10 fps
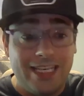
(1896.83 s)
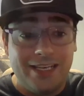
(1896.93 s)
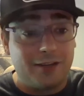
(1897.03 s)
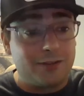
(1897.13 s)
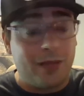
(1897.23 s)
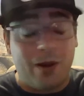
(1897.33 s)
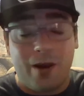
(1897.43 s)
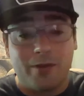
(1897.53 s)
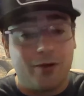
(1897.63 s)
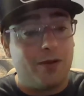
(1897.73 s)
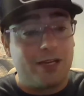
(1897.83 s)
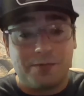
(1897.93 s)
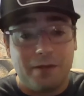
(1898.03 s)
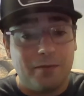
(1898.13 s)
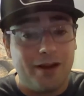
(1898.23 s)
years from now I'm going to want to
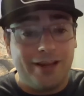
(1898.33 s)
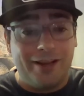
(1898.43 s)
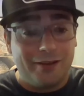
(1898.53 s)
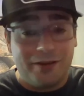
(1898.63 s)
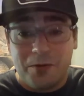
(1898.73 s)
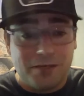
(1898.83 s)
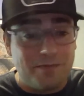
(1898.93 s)
spend money on the newest